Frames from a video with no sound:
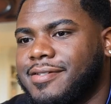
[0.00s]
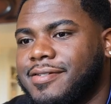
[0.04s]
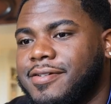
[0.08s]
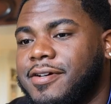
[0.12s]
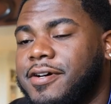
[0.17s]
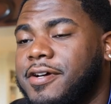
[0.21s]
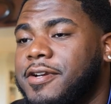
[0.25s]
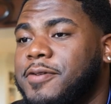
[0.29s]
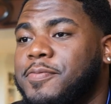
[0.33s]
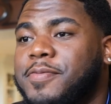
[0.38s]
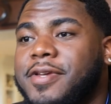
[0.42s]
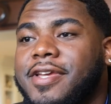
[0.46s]

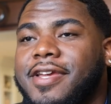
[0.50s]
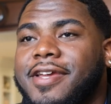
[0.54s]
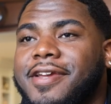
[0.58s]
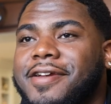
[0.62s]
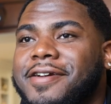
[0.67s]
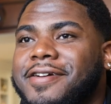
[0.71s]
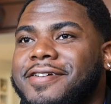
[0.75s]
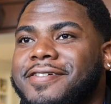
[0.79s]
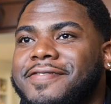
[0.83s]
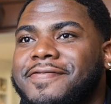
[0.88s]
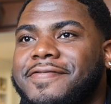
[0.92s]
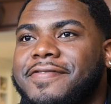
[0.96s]
Well, to be
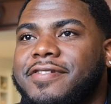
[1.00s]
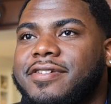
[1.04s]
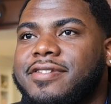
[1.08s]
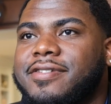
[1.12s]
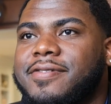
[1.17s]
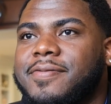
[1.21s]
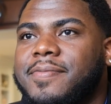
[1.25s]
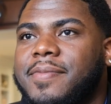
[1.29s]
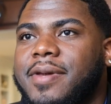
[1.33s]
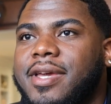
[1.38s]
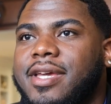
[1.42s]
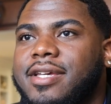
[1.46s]
here, it
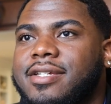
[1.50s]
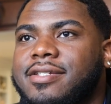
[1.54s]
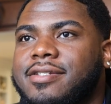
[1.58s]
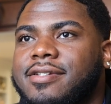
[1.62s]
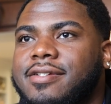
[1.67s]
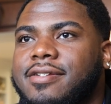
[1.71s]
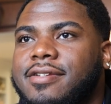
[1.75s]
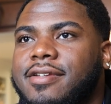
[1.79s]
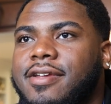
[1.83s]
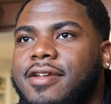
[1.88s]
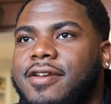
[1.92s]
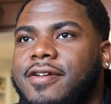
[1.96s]
feels
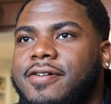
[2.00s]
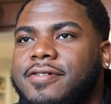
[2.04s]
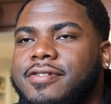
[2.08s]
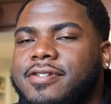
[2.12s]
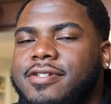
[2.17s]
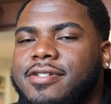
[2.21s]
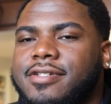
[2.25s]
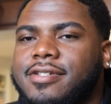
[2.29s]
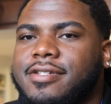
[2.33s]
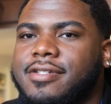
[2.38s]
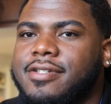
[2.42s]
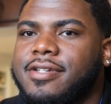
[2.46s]
amazing. You know,
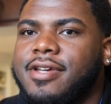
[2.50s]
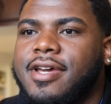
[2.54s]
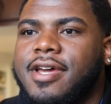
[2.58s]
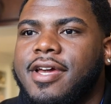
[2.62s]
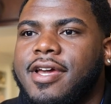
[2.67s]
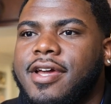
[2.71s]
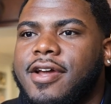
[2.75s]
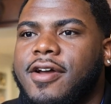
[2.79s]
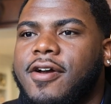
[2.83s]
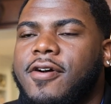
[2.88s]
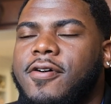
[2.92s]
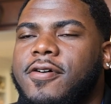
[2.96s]
just
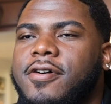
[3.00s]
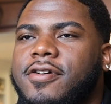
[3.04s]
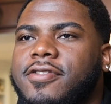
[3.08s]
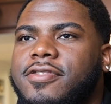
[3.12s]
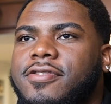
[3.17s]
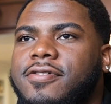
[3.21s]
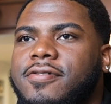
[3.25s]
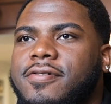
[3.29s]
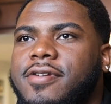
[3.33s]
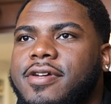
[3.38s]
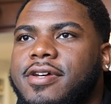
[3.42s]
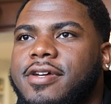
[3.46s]
going
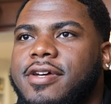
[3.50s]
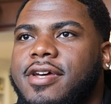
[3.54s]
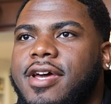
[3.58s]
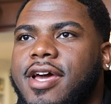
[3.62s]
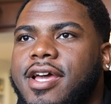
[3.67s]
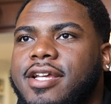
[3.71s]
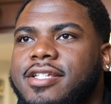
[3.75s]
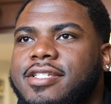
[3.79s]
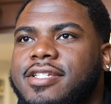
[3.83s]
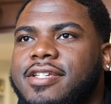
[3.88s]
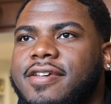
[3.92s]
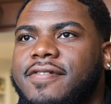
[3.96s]
through the
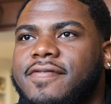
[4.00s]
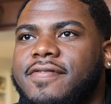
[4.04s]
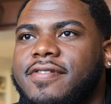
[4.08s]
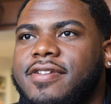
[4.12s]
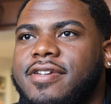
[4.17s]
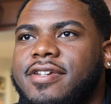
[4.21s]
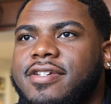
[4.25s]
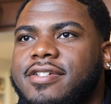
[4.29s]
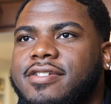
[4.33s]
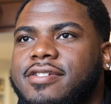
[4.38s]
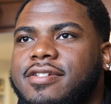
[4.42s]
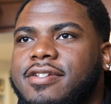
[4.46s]

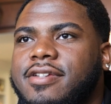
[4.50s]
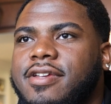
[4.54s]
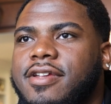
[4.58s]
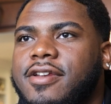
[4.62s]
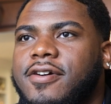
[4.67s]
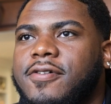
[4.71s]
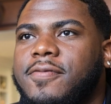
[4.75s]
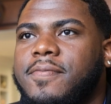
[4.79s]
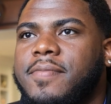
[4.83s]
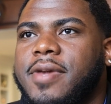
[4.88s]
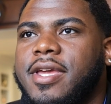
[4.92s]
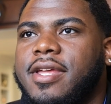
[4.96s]
activities and, you
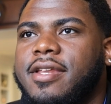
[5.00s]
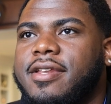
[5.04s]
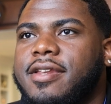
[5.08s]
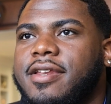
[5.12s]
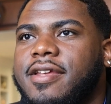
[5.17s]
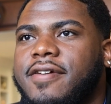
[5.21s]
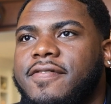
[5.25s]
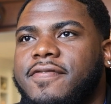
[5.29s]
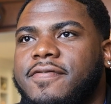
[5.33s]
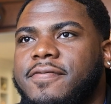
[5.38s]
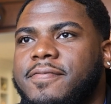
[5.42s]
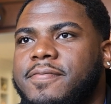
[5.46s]
know, meeting
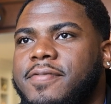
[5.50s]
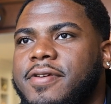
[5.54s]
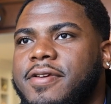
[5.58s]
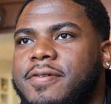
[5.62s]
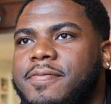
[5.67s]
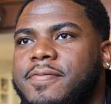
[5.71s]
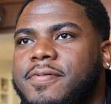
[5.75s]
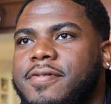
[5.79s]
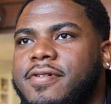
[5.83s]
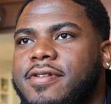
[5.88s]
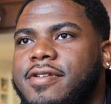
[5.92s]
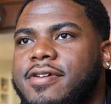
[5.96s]
different
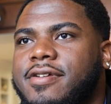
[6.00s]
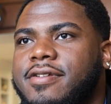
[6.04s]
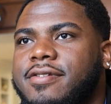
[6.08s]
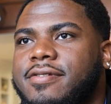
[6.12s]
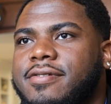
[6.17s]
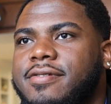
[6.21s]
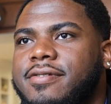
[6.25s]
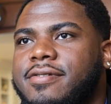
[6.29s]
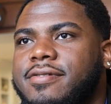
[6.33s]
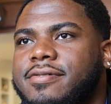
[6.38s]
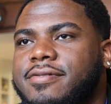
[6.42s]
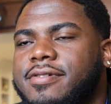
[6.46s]
people and,
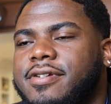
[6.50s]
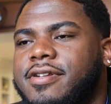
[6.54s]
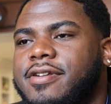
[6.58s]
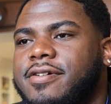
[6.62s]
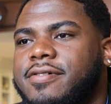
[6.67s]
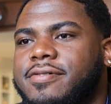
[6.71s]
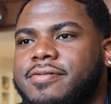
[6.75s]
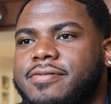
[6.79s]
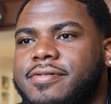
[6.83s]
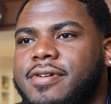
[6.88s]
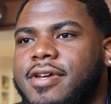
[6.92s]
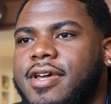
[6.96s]
you
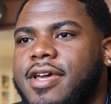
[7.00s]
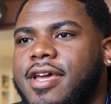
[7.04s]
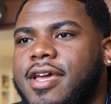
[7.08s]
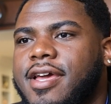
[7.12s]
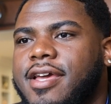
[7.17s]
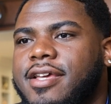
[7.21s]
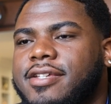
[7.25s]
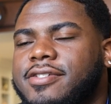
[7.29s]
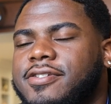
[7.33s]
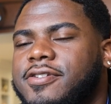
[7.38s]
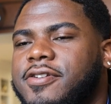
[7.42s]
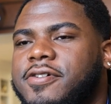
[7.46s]
know,
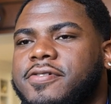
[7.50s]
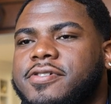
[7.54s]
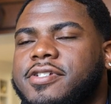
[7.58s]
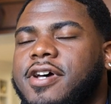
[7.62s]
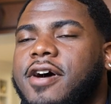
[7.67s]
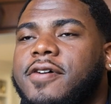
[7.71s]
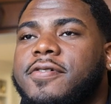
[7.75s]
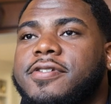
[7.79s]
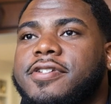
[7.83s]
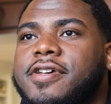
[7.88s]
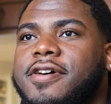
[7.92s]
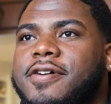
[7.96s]
it's
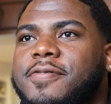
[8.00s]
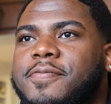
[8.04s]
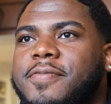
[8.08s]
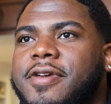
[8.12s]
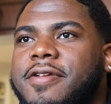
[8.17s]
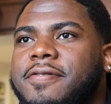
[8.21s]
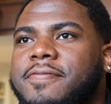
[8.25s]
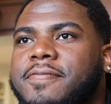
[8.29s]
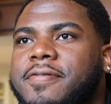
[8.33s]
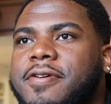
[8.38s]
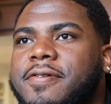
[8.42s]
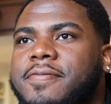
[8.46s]
always good
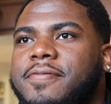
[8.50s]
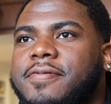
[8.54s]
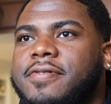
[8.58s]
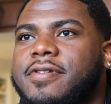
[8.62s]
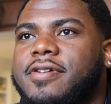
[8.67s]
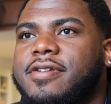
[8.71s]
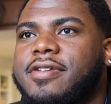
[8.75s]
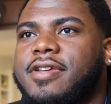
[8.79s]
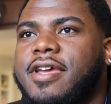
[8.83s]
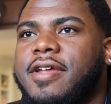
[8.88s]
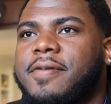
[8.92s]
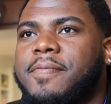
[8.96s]
meeting people
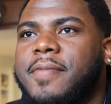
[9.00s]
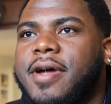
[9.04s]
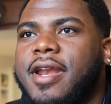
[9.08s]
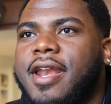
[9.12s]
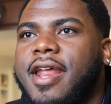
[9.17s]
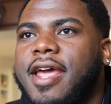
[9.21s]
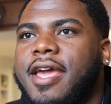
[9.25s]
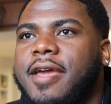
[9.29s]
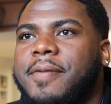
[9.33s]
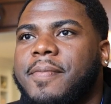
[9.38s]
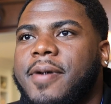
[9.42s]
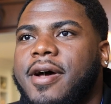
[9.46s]
and getting my
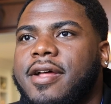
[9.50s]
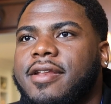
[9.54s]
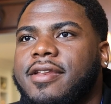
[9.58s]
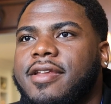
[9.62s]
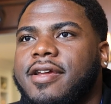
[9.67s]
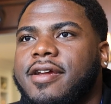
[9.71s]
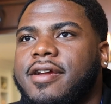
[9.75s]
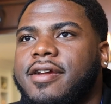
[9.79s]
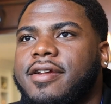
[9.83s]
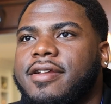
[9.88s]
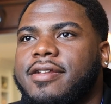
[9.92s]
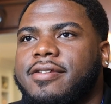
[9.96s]
name out
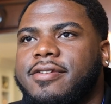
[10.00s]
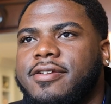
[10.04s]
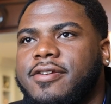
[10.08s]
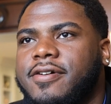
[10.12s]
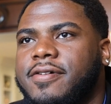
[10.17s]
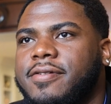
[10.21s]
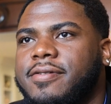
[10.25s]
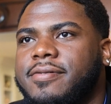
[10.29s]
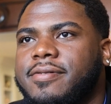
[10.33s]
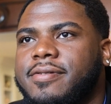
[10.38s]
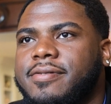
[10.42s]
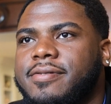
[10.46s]
there and, you
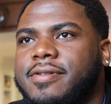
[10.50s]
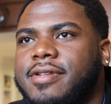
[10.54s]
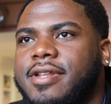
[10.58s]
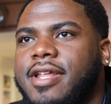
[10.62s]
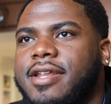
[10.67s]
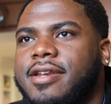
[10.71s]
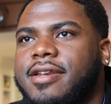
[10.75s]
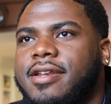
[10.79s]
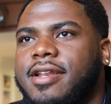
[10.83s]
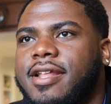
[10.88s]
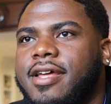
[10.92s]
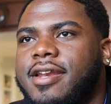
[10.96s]
know,
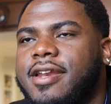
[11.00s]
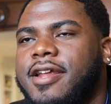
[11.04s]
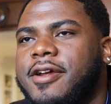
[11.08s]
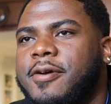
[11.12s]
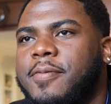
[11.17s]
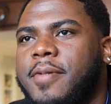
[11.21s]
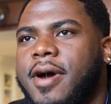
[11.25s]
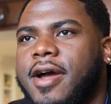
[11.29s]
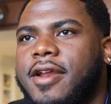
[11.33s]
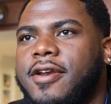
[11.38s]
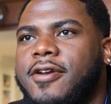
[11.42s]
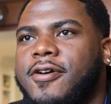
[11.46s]
letting
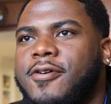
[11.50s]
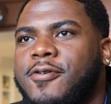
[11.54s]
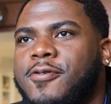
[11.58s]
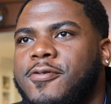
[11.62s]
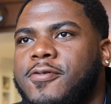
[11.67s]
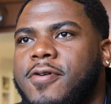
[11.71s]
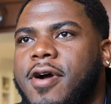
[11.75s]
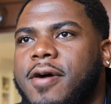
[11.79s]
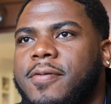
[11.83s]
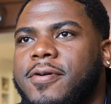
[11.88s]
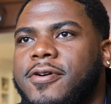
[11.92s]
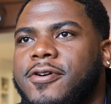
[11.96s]
everybody know who
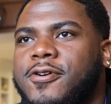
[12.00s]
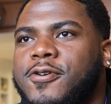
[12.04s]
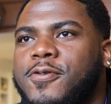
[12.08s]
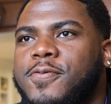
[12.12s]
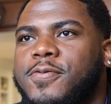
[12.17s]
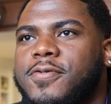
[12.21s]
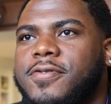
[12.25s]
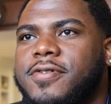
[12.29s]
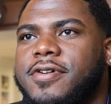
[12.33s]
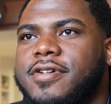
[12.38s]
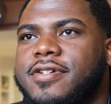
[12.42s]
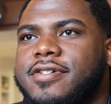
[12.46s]
Robert
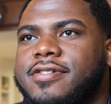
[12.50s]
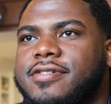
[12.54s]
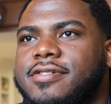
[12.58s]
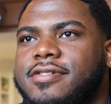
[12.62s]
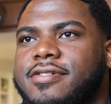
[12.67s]
Cooper is.